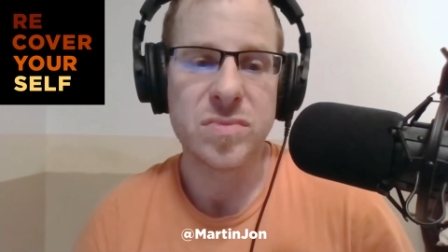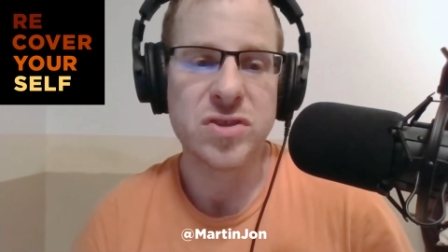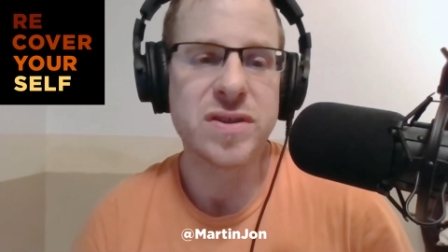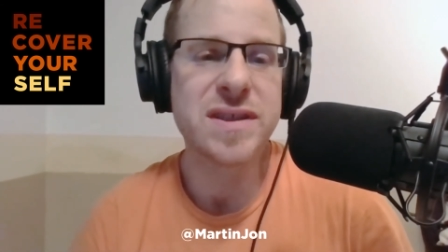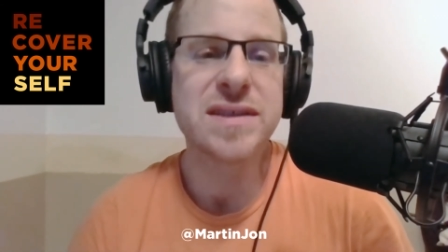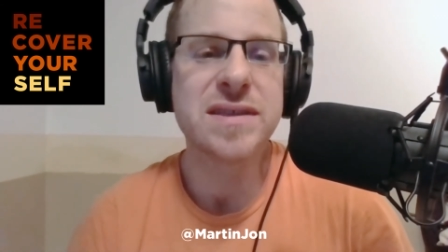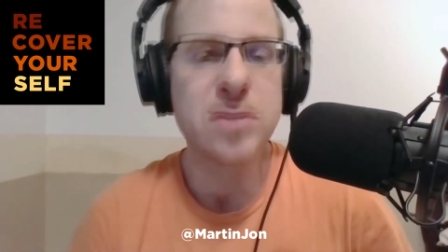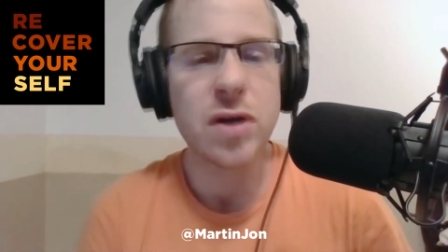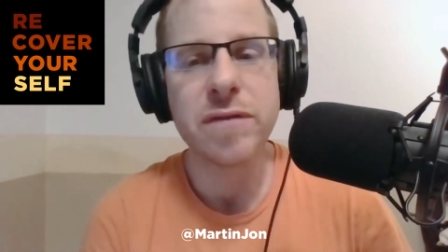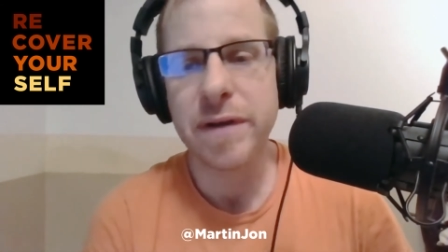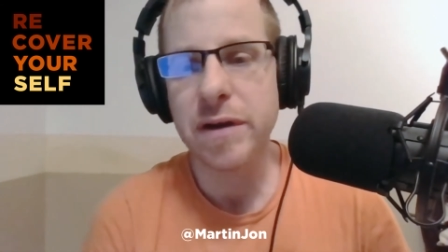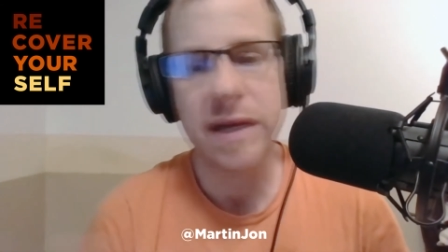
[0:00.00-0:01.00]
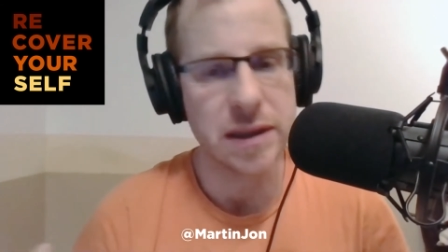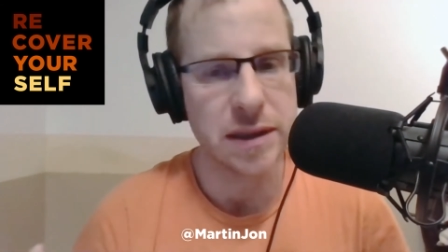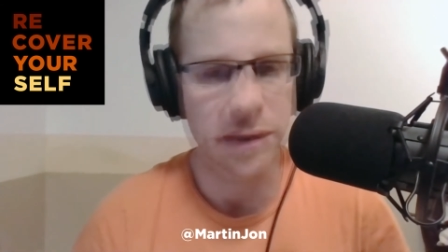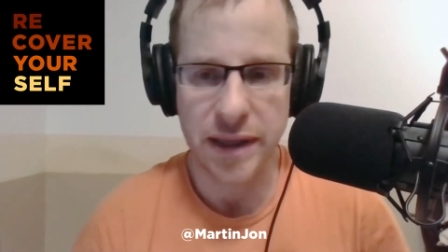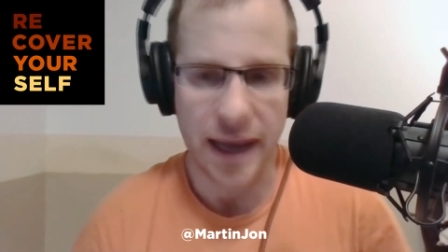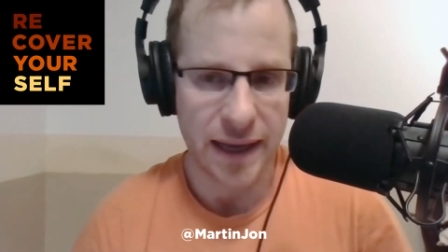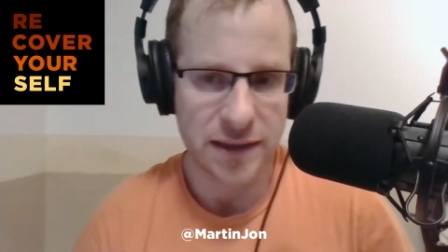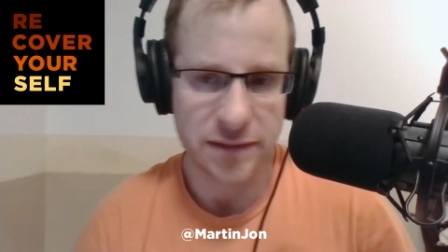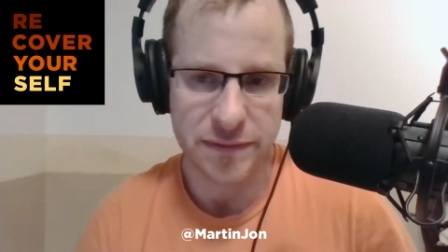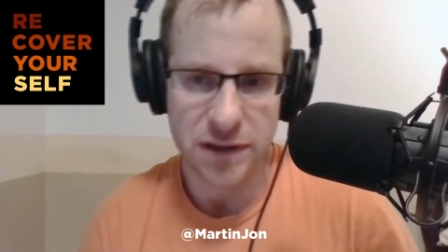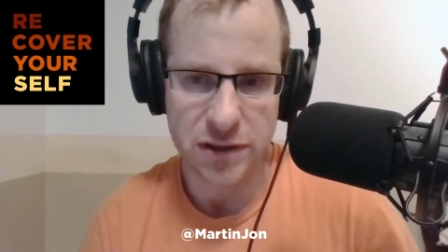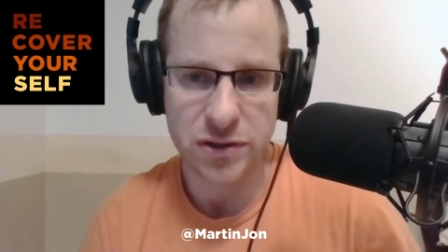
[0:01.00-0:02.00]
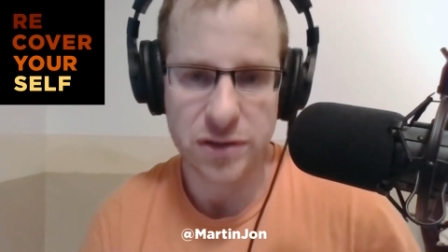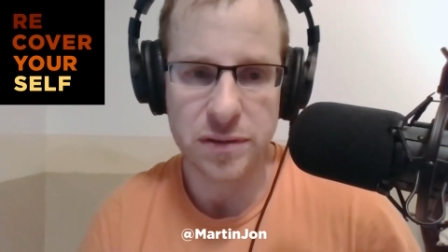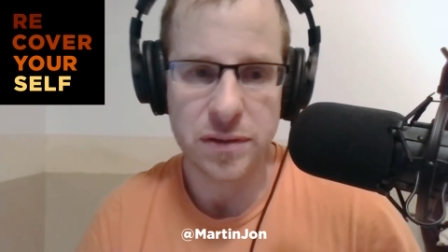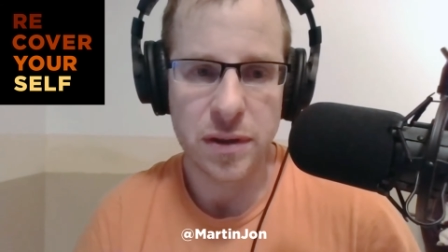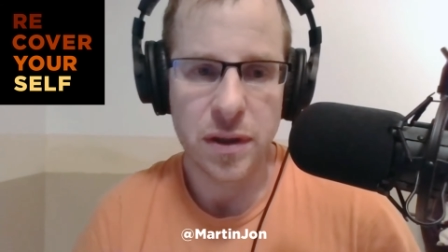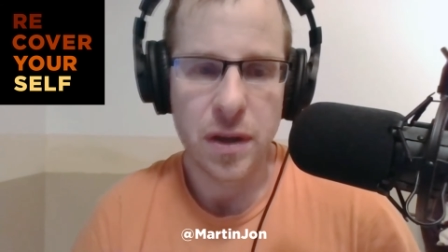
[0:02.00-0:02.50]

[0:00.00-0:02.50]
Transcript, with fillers: So this is all very clearly active addiction.